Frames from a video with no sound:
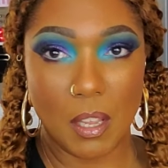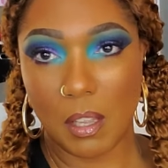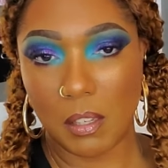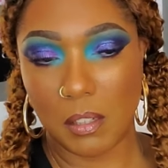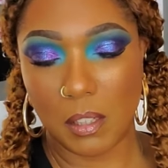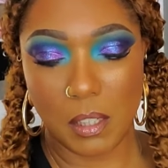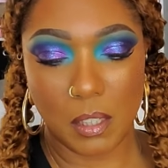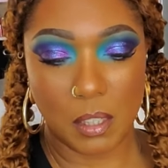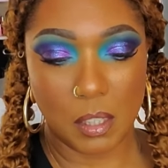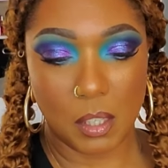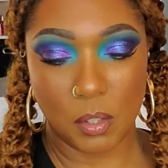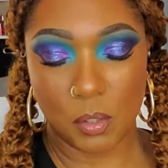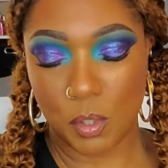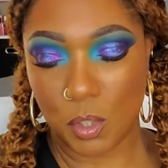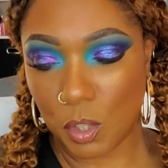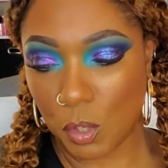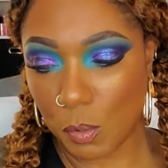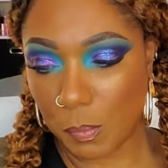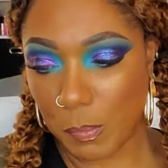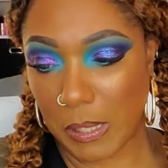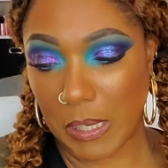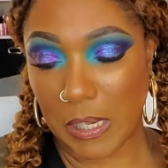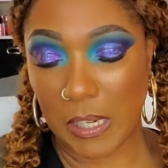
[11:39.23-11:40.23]
you know,
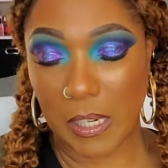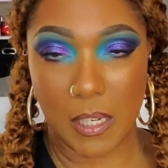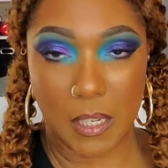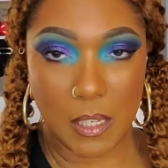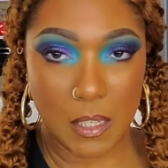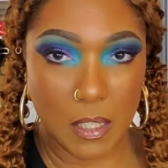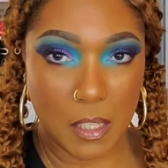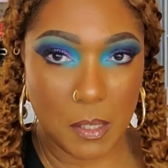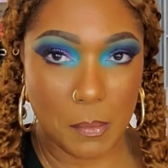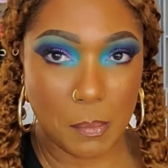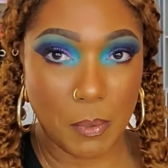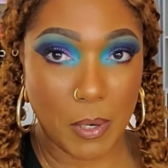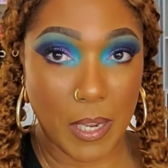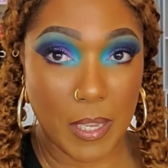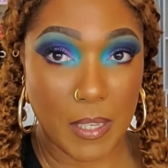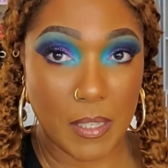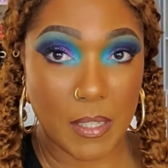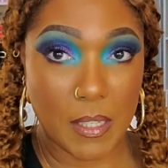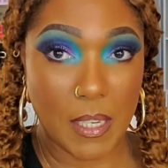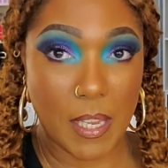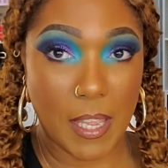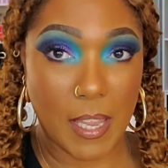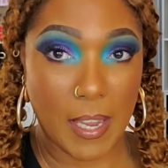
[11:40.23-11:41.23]
so many indie
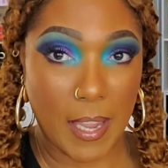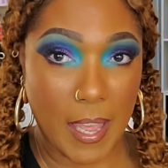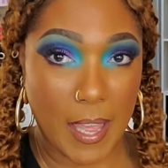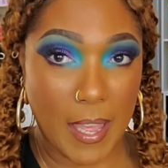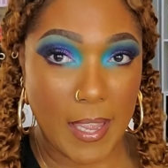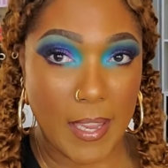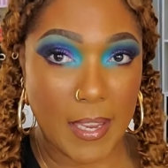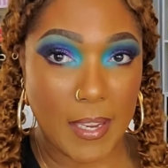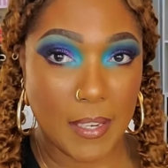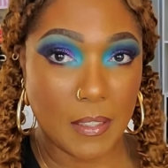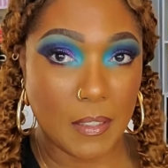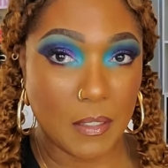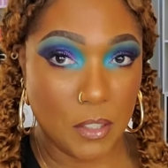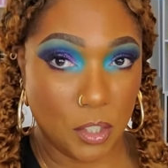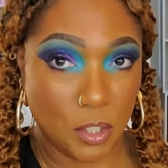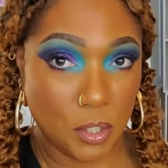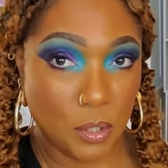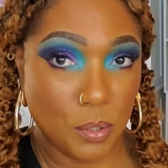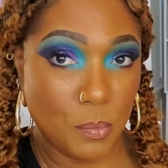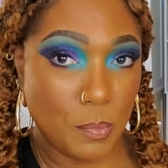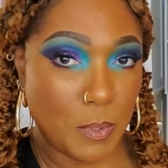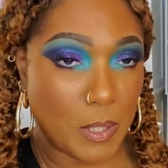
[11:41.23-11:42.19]
brands like I do,